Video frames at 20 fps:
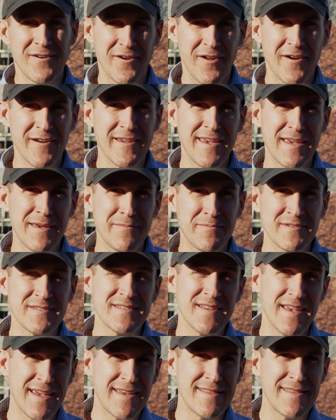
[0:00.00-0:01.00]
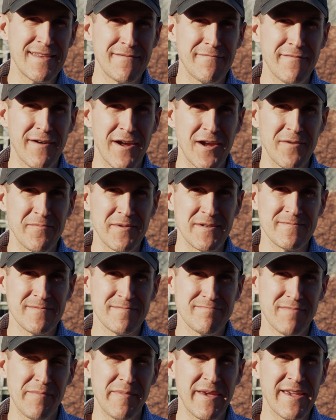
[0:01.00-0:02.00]
on our campus and the environment
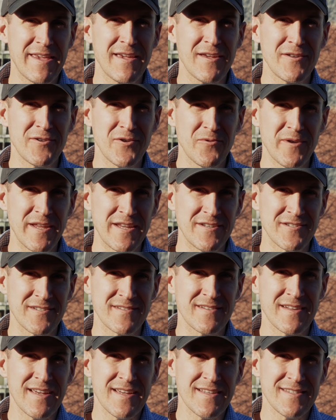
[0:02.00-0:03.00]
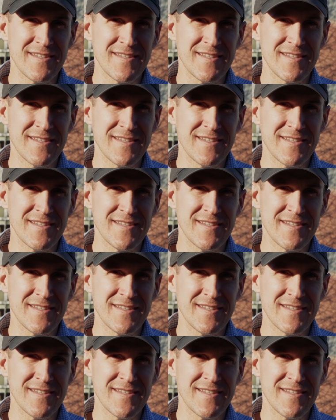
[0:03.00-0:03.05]
by making a donation